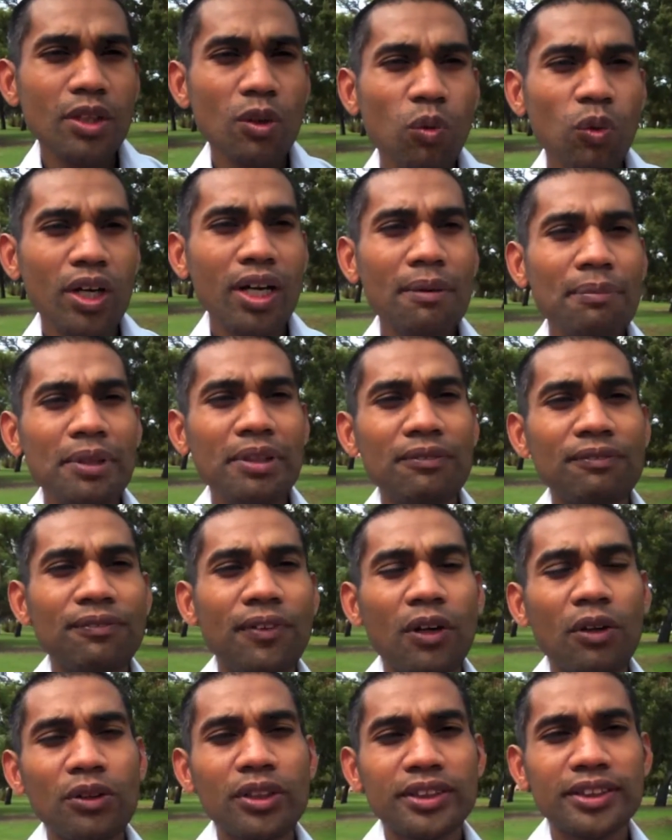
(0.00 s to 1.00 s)
what I've been
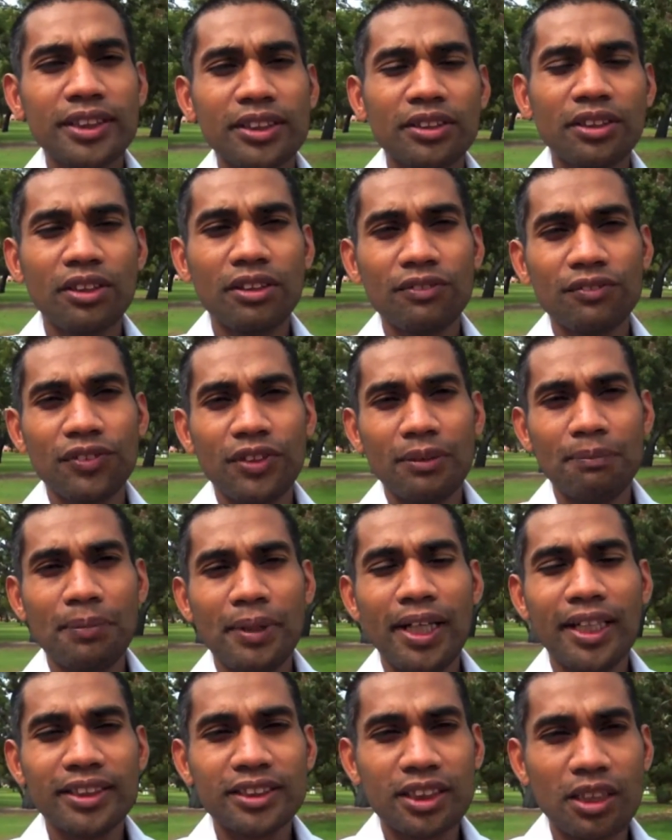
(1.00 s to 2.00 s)
focusing on for the
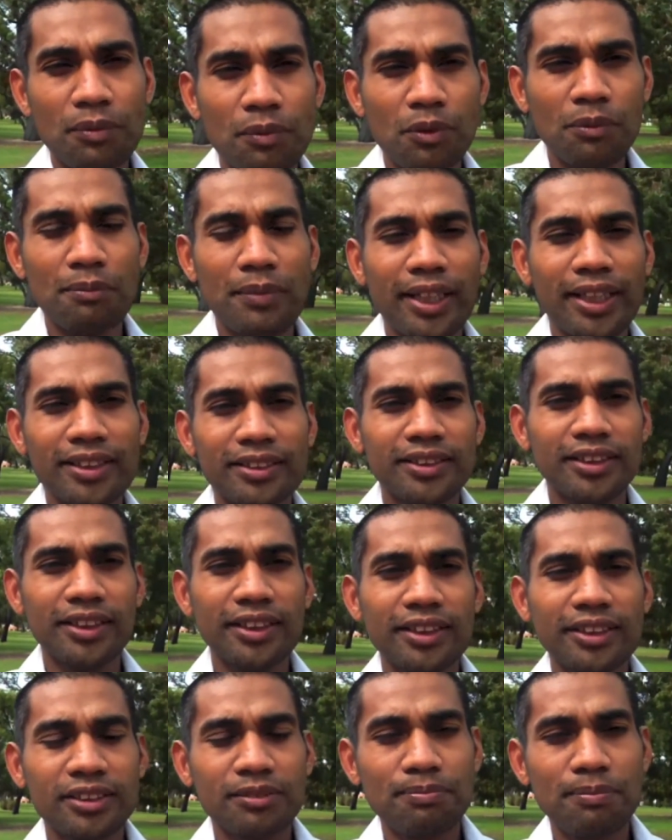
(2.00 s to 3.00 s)
past couple of months
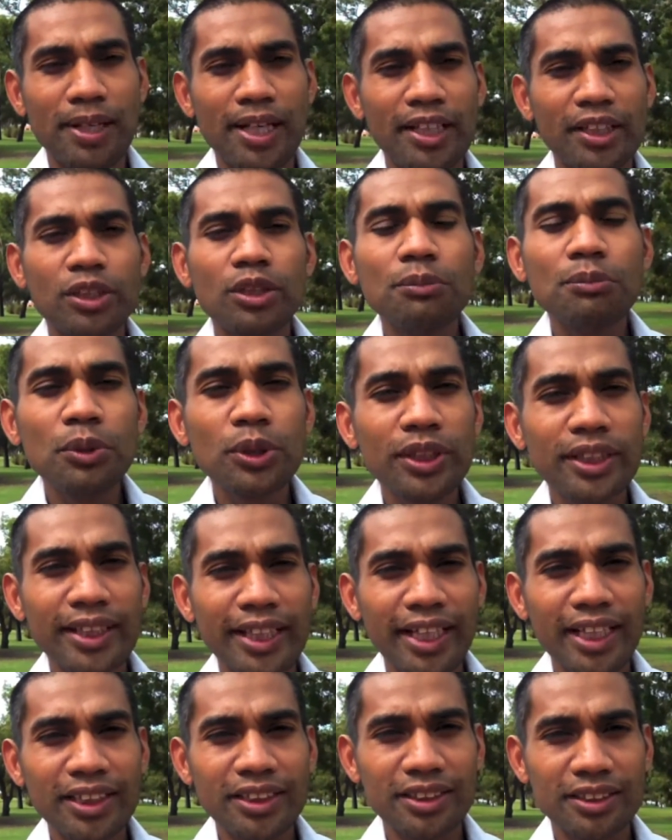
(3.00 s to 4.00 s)
is my
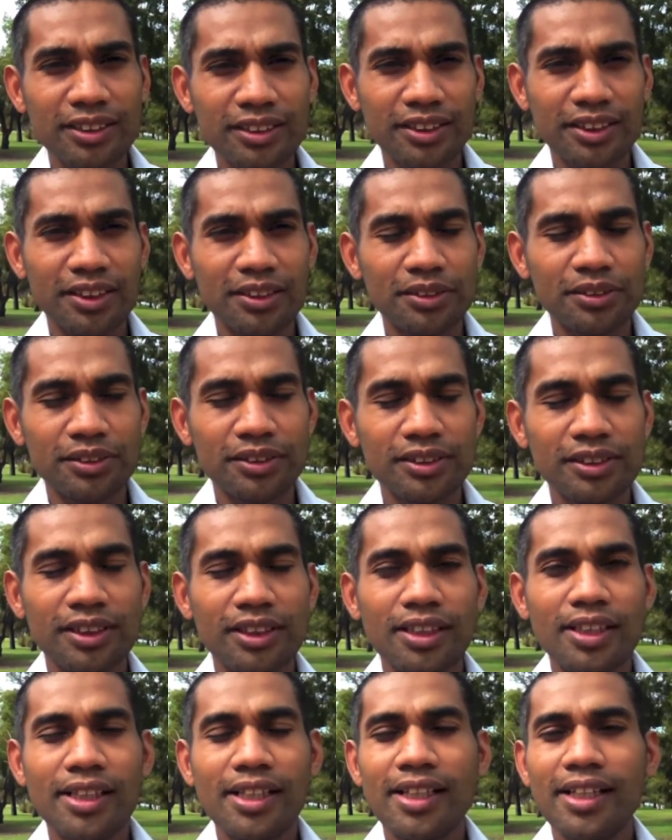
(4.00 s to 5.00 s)
communication skills.
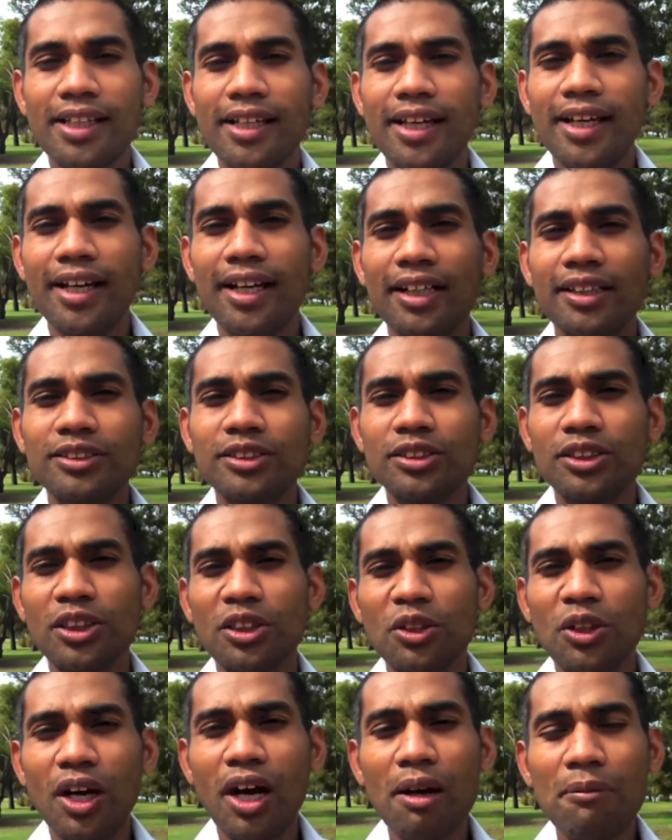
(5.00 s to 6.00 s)
And
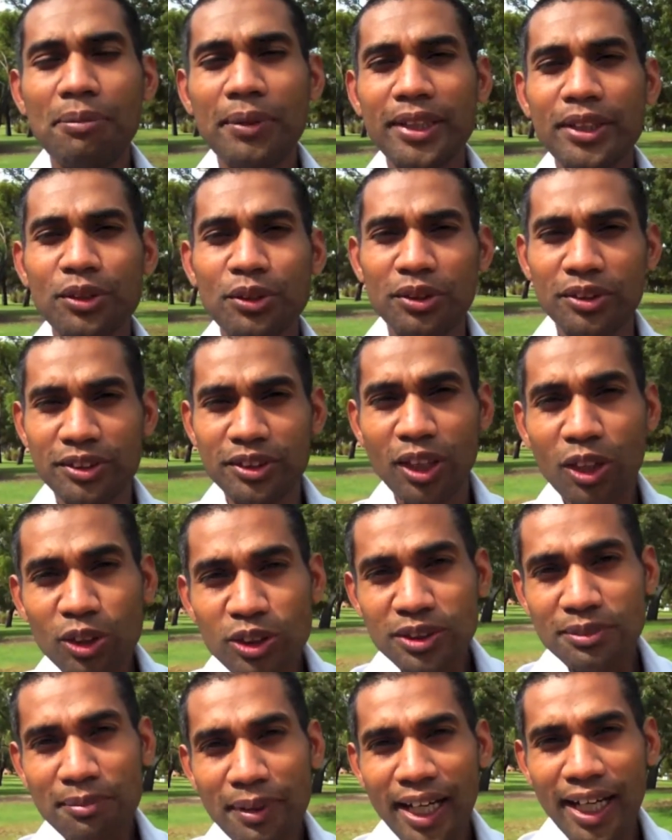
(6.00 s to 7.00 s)
so I've been doing
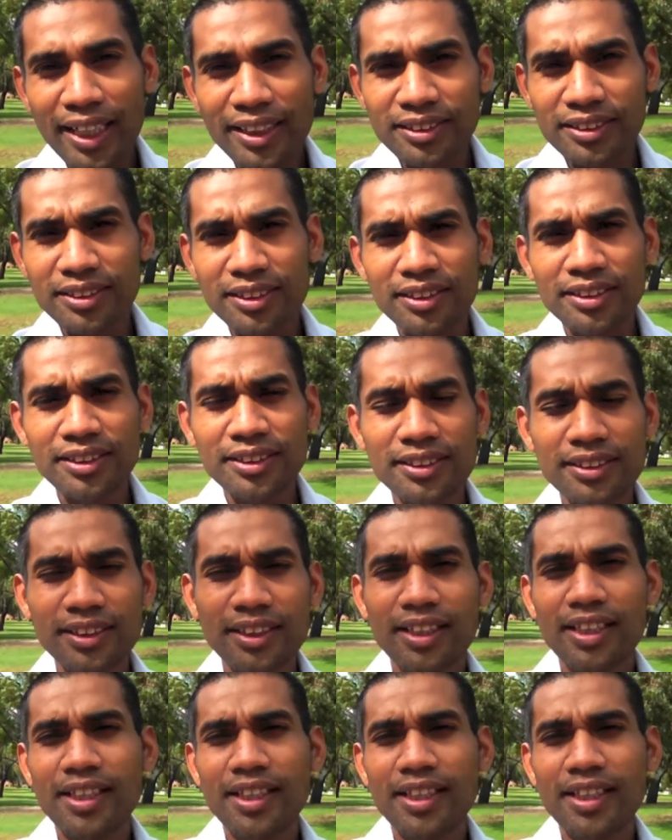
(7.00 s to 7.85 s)
Toastmasters,